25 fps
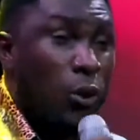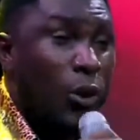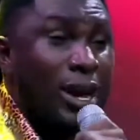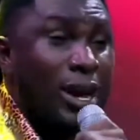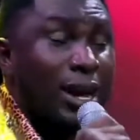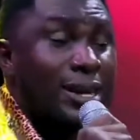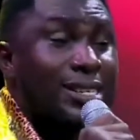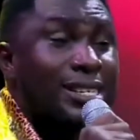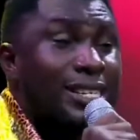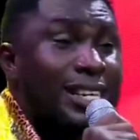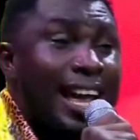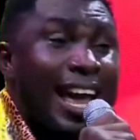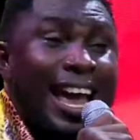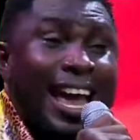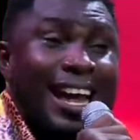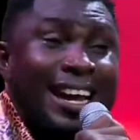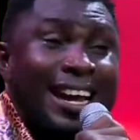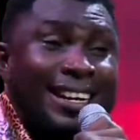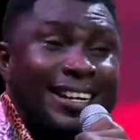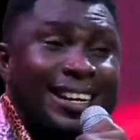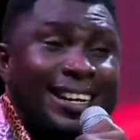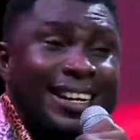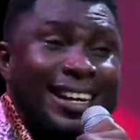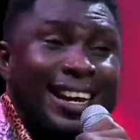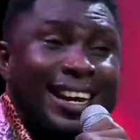We are
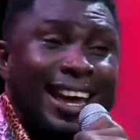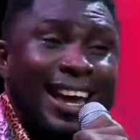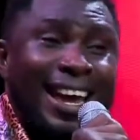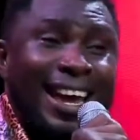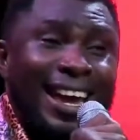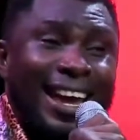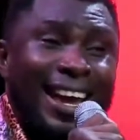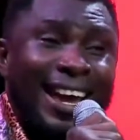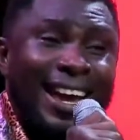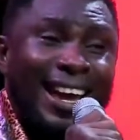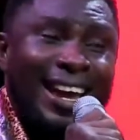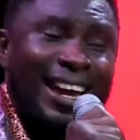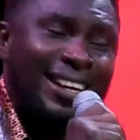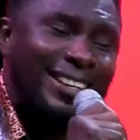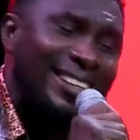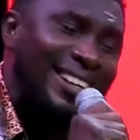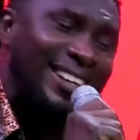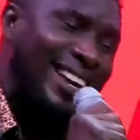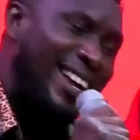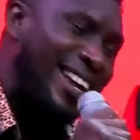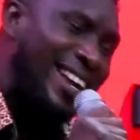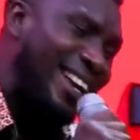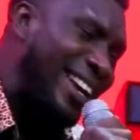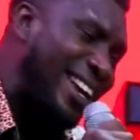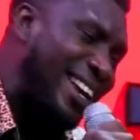standing
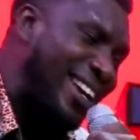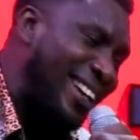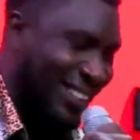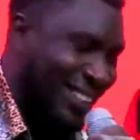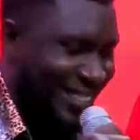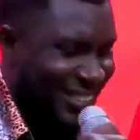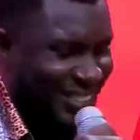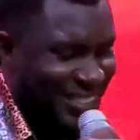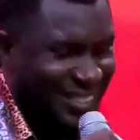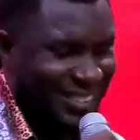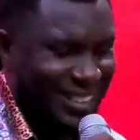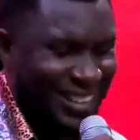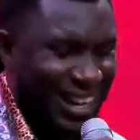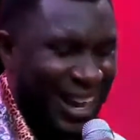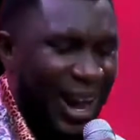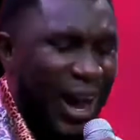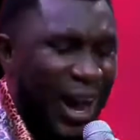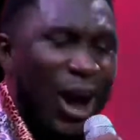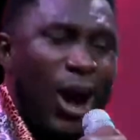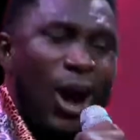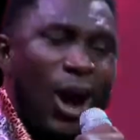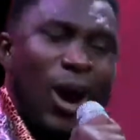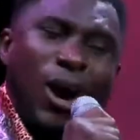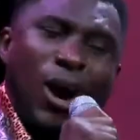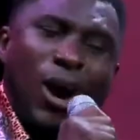here
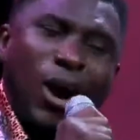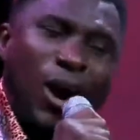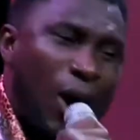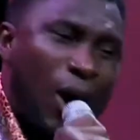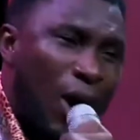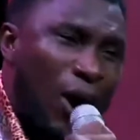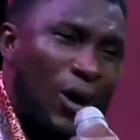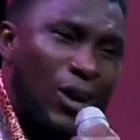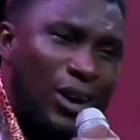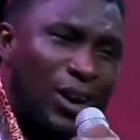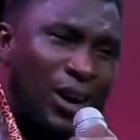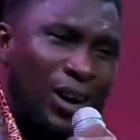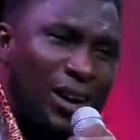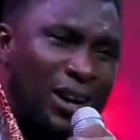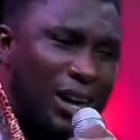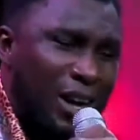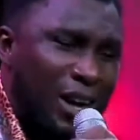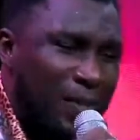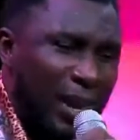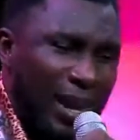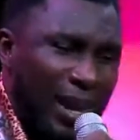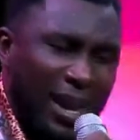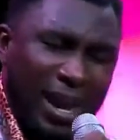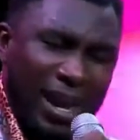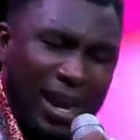
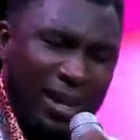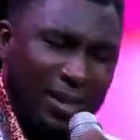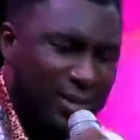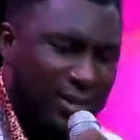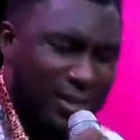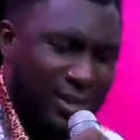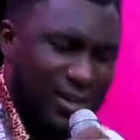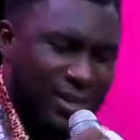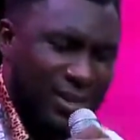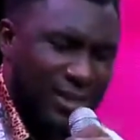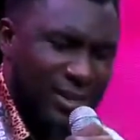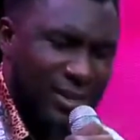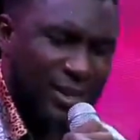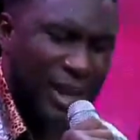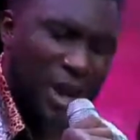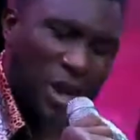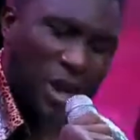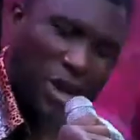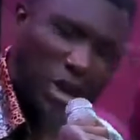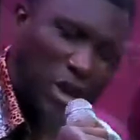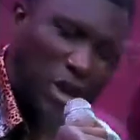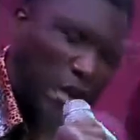only because